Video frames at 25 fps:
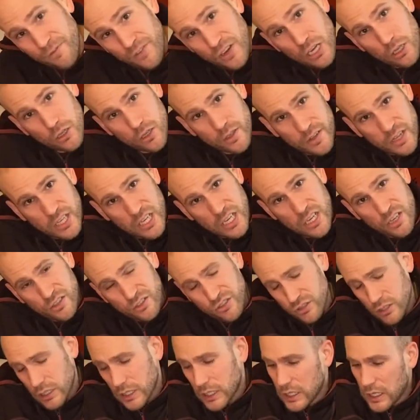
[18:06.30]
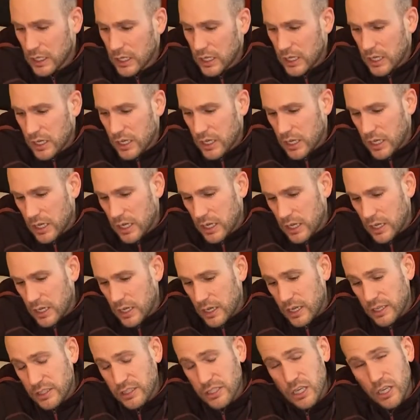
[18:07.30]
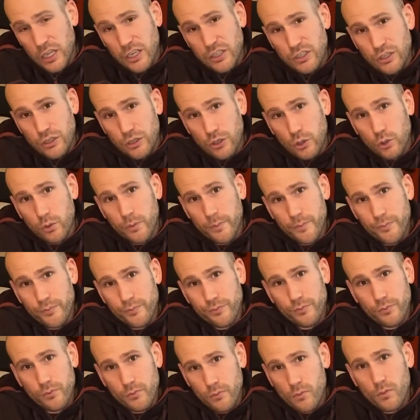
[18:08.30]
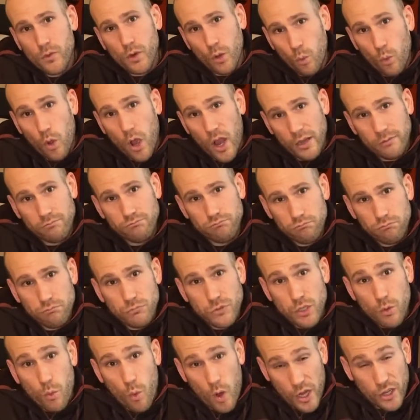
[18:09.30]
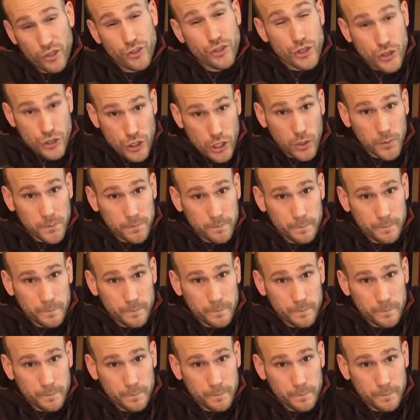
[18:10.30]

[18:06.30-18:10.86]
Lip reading: feel of these, it's going to do what you want it to do.